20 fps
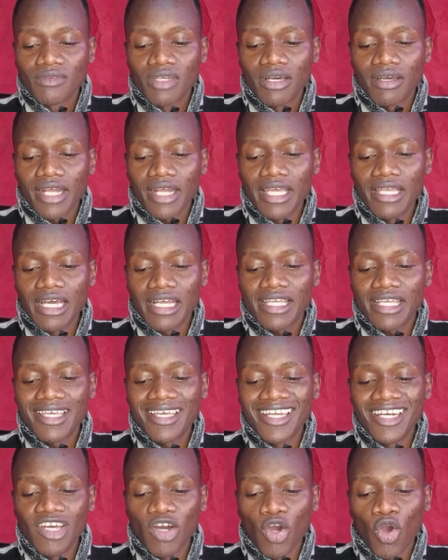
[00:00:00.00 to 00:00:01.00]
Raila
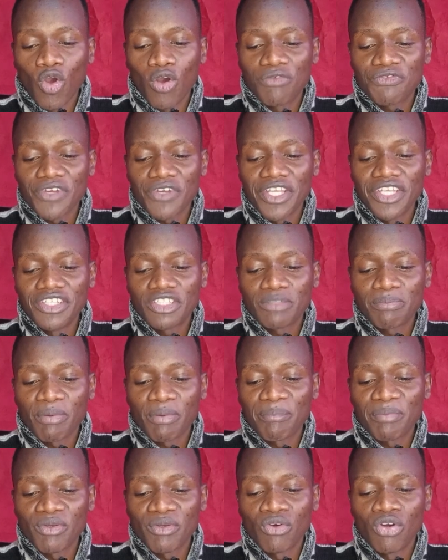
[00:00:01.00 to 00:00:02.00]
kicked off his
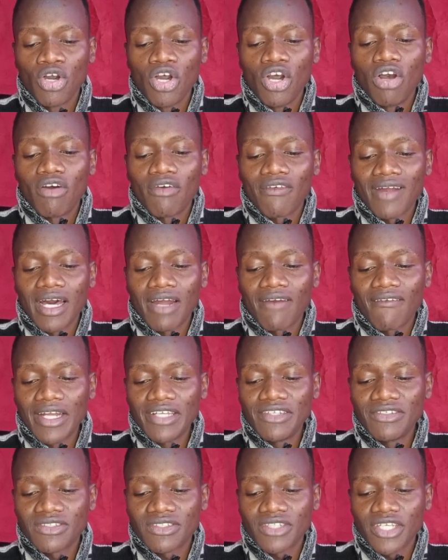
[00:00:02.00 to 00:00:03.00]

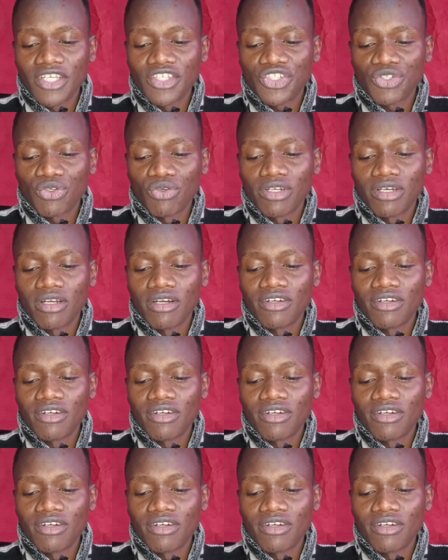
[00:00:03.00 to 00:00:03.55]
popularization